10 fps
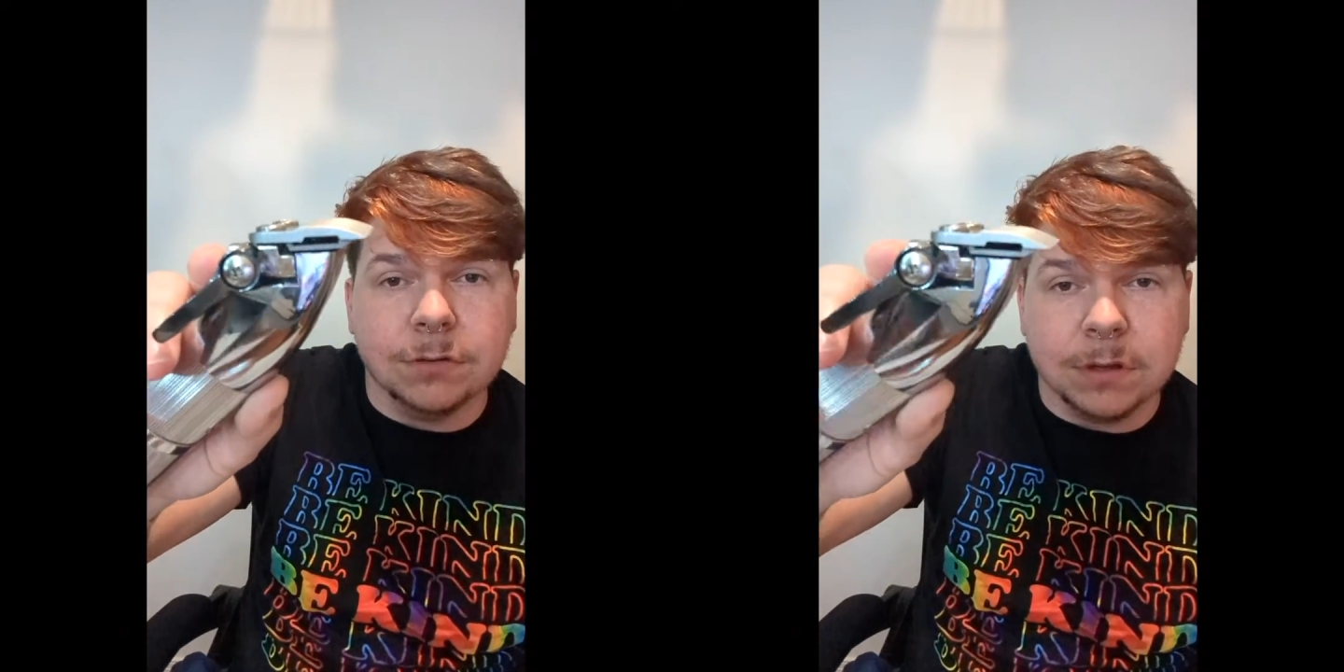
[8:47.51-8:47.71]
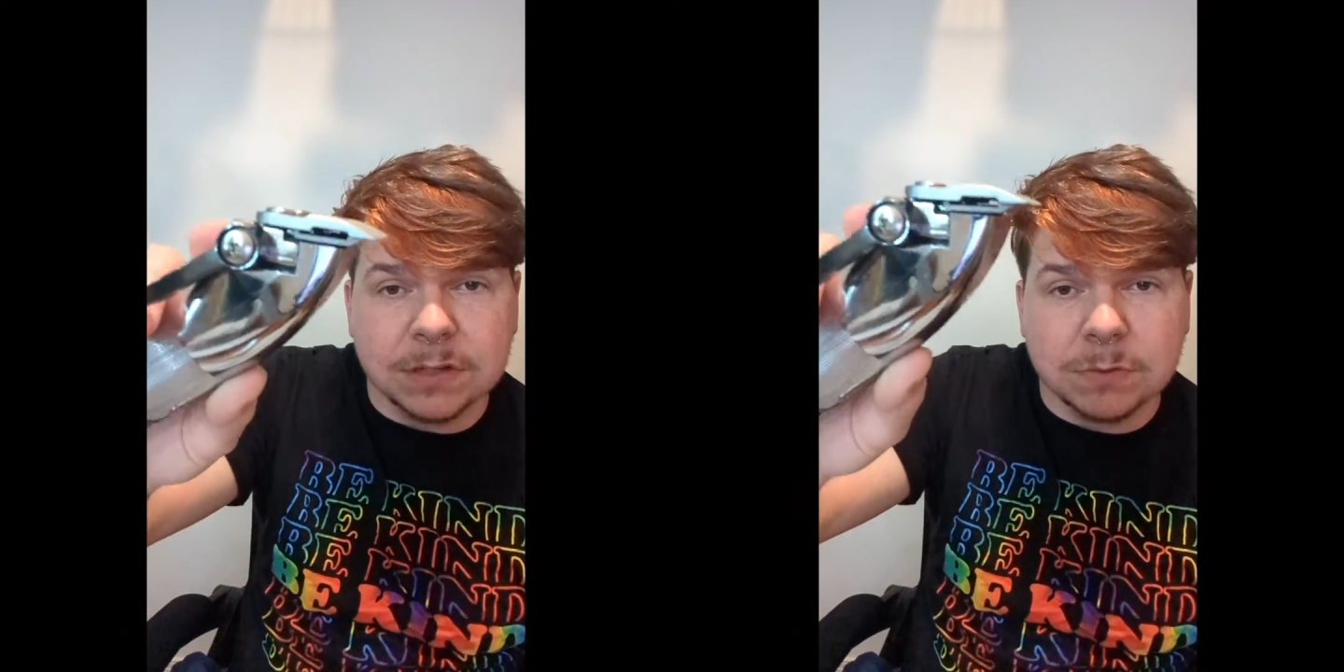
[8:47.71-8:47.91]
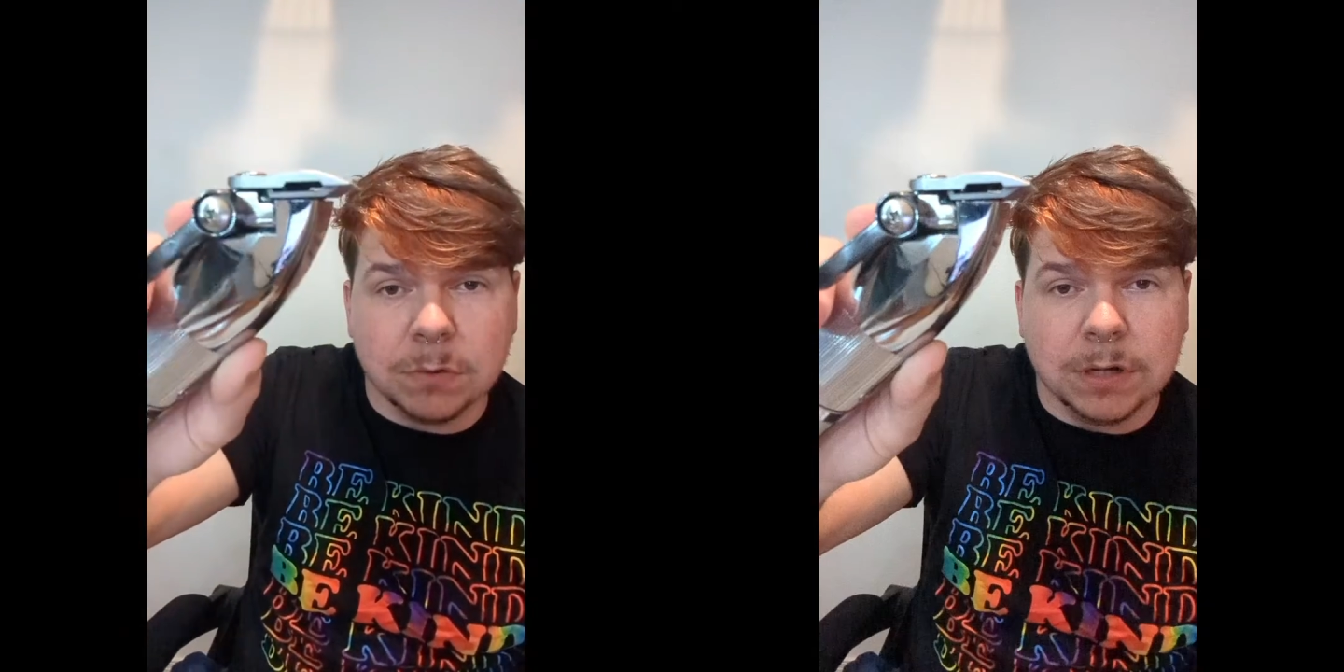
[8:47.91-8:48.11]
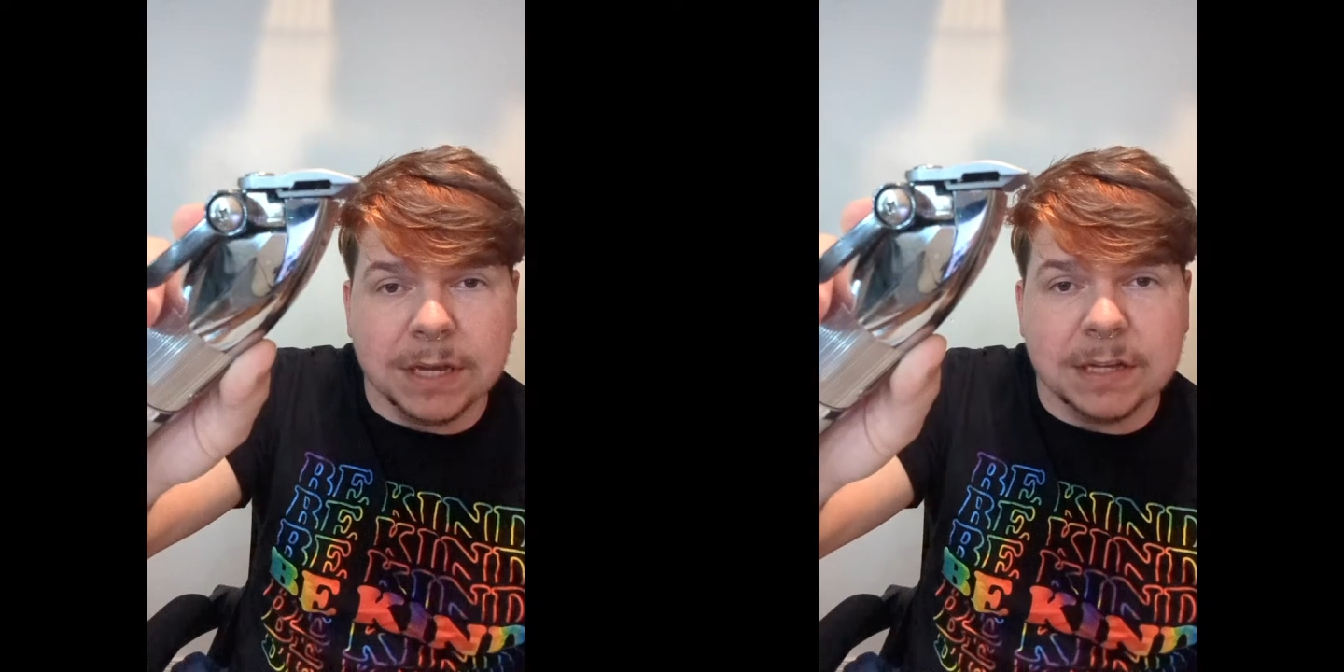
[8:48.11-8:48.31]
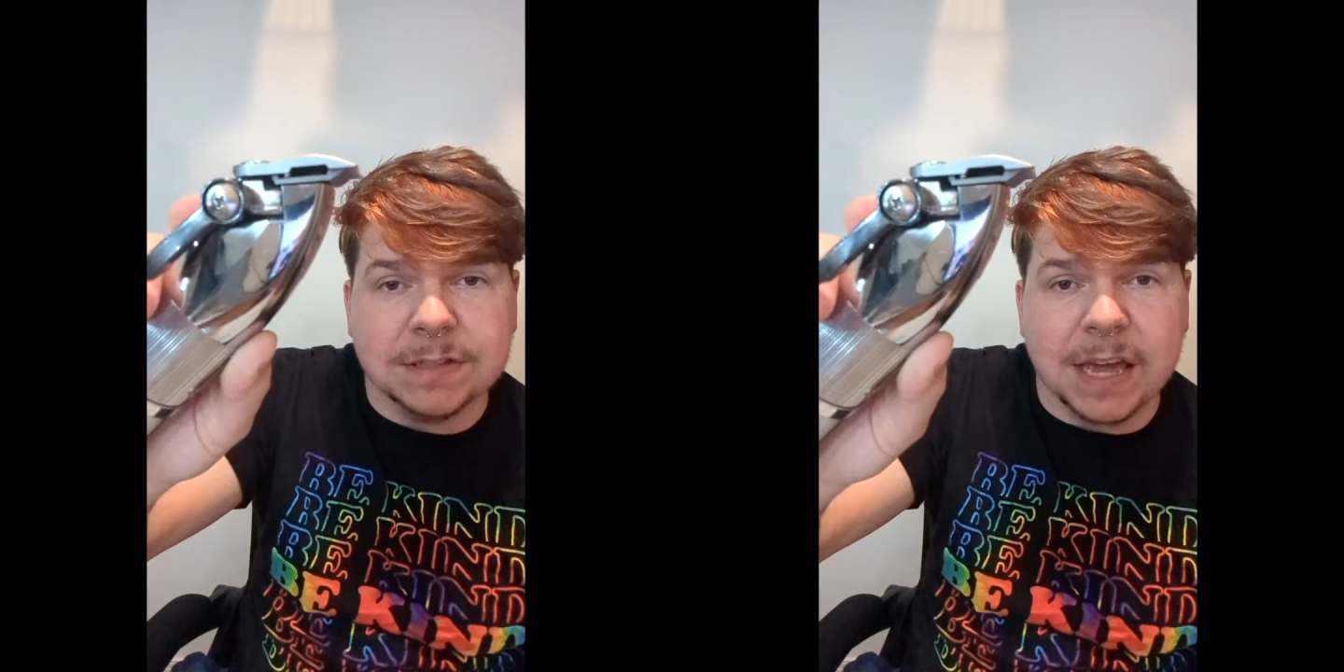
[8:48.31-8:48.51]
This one
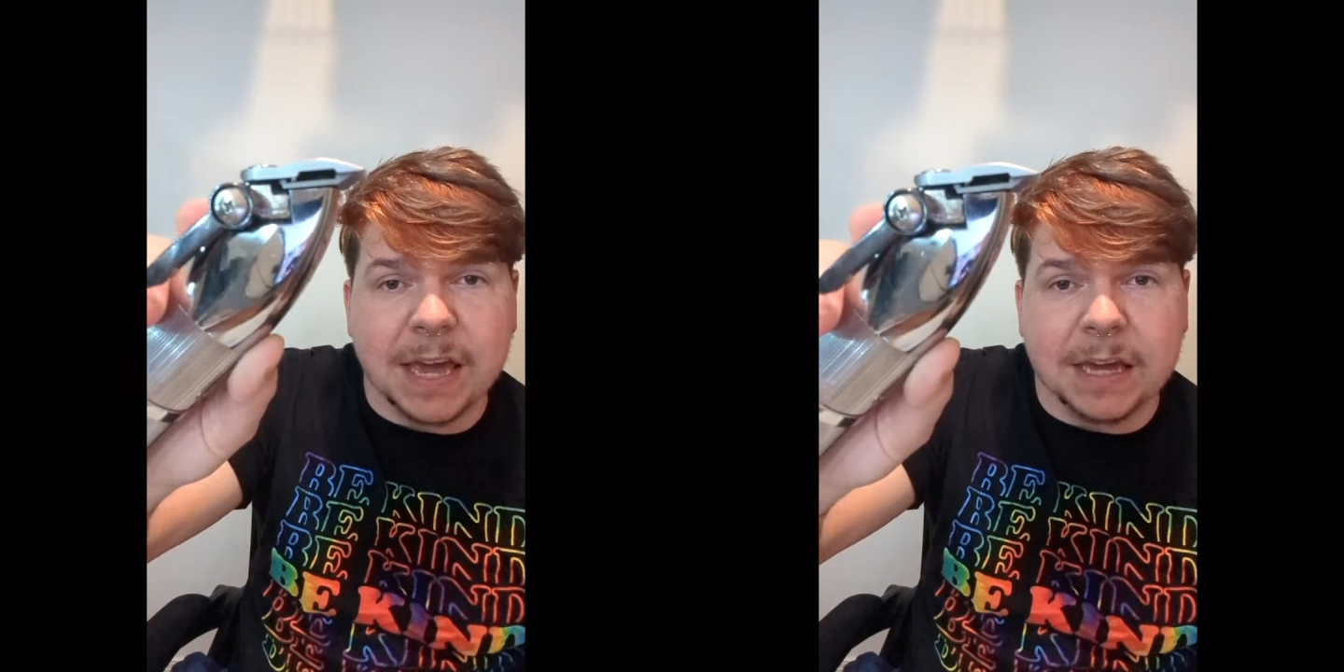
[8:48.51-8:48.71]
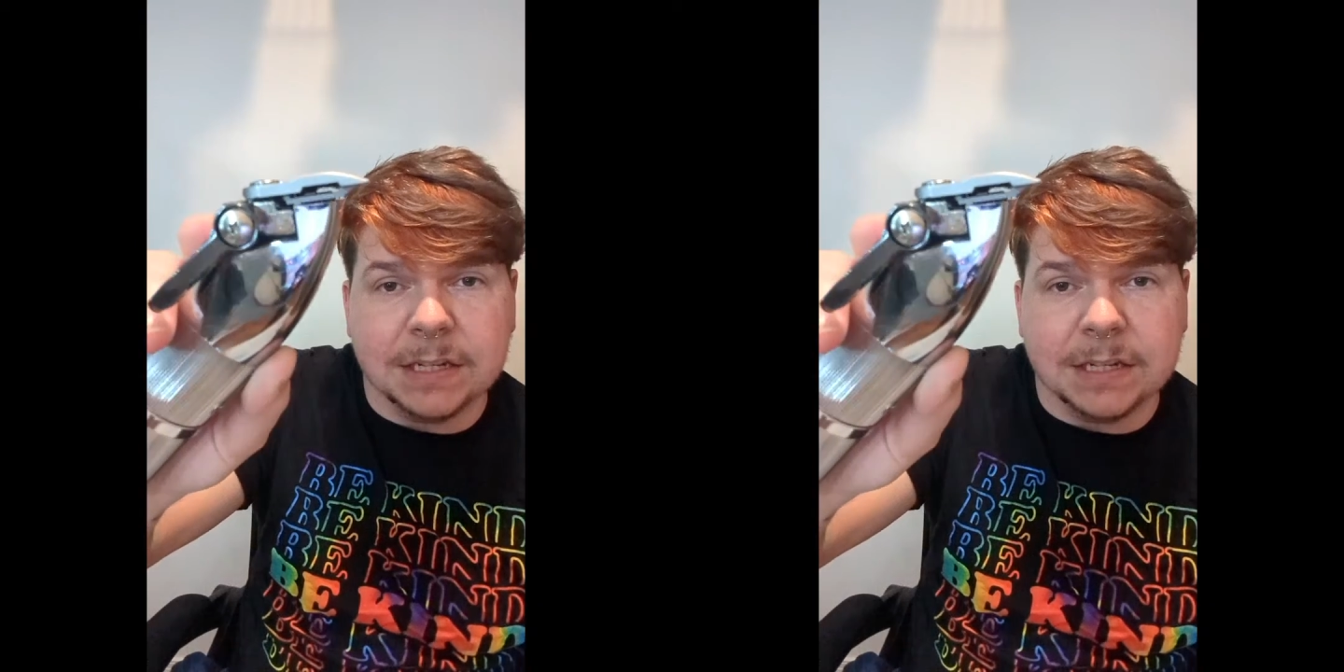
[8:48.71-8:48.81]
is a